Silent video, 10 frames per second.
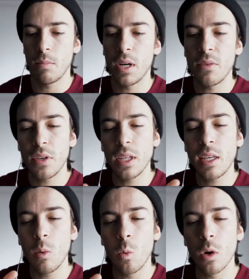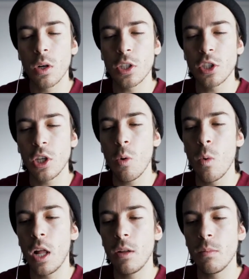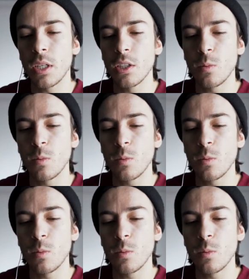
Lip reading: but I feel like it works so well because